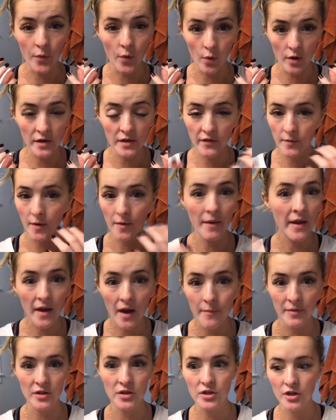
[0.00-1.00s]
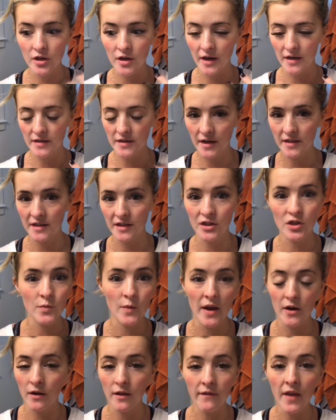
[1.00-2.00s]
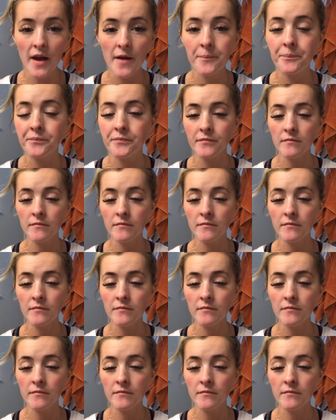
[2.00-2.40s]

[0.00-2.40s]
pores from our makeup and dirt and dust and sweat and all of that.